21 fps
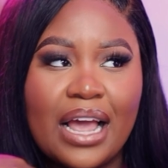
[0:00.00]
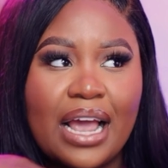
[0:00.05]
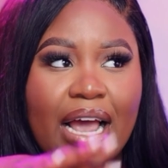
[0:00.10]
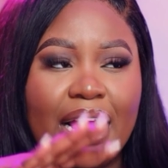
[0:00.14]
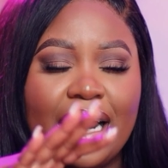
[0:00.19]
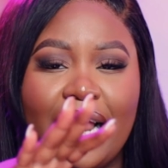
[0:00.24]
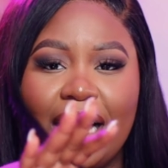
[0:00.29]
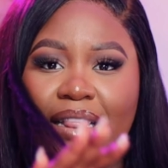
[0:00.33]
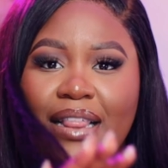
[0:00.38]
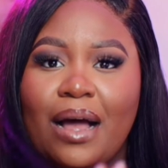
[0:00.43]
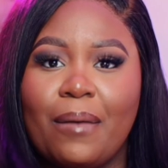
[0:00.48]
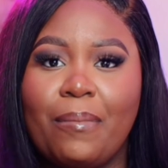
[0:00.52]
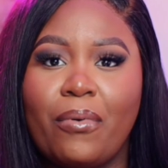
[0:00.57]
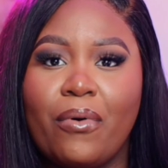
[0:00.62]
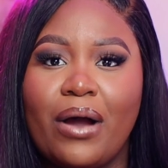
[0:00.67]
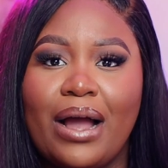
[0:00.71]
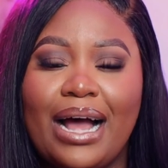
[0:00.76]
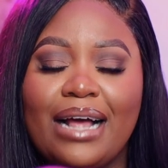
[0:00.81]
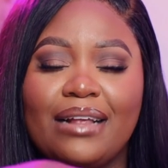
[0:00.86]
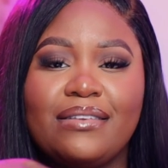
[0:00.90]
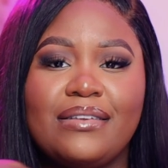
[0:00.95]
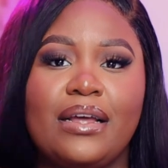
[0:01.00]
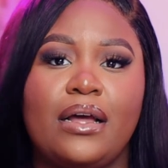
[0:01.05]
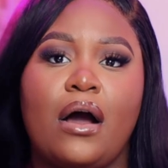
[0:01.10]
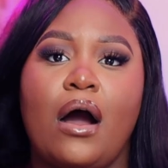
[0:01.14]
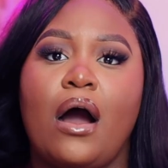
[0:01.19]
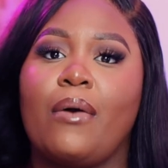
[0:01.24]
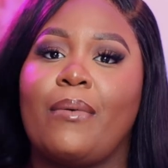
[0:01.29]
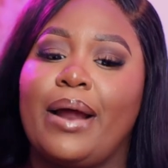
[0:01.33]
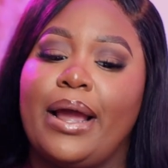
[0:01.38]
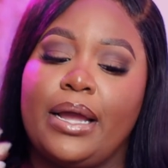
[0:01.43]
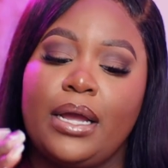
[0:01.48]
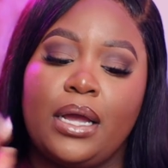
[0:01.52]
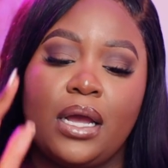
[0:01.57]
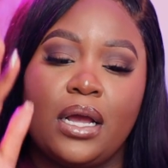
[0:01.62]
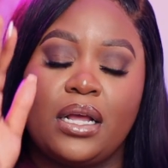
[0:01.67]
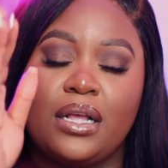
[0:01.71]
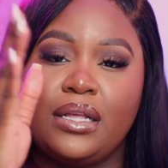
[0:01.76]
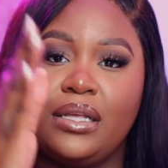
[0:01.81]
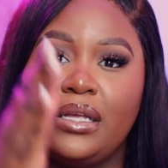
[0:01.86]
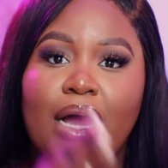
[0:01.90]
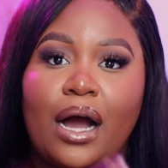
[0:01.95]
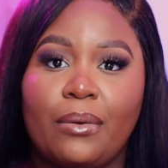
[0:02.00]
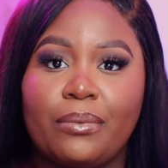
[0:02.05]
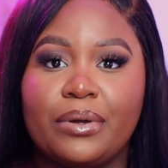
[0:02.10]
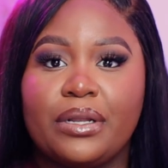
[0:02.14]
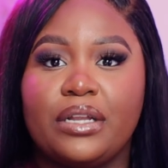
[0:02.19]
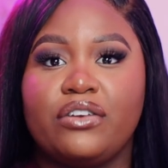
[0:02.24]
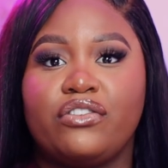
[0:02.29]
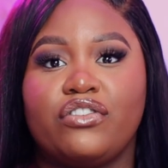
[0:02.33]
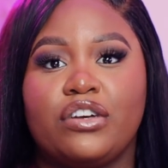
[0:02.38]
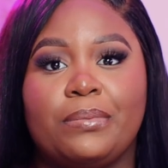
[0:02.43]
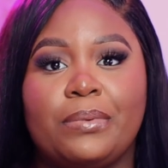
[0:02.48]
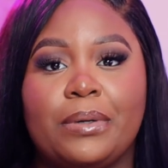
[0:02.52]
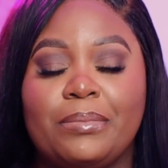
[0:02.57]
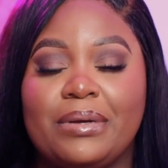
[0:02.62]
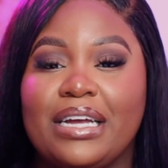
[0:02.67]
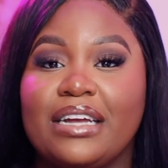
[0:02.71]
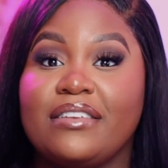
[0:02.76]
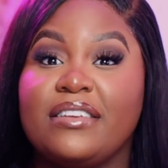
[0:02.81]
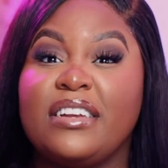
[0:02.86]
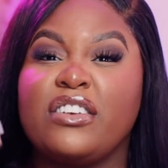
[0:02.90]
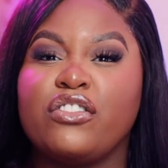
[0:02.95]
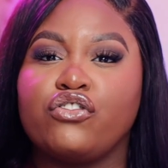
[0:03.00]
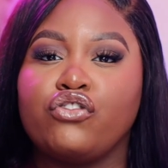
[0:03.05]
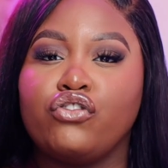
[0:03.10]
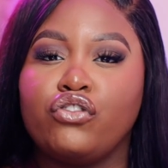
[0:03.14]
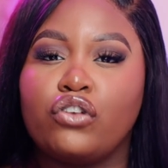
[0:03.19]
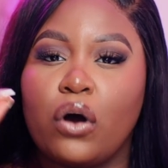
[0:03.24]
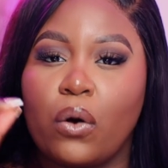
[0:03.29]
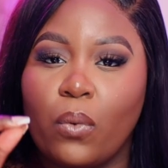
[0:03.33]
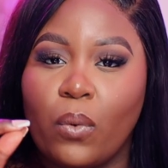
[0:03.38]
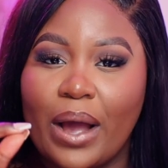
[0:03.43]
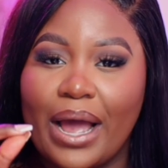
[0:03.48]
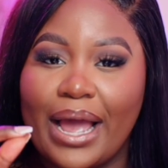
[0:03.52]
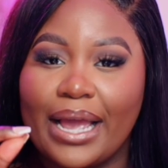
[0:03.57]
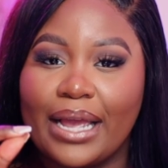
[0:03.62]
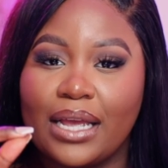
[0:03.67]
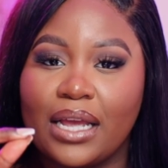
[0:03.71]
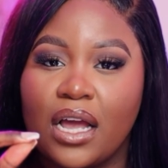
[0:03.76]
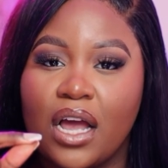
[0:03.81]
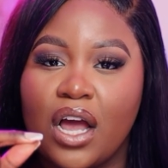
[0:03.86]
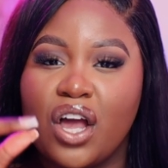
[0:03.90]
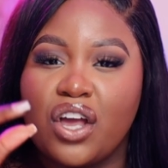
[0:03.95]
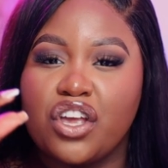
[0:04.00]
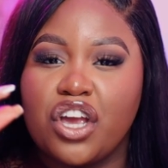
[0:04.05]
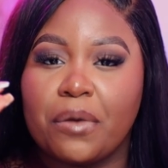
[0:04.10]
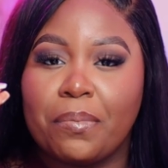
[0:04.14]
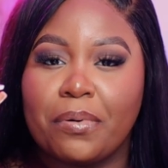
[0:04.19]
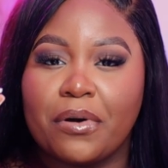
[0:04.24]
And at that point I said, all right, y'all really tripping, because there's no way your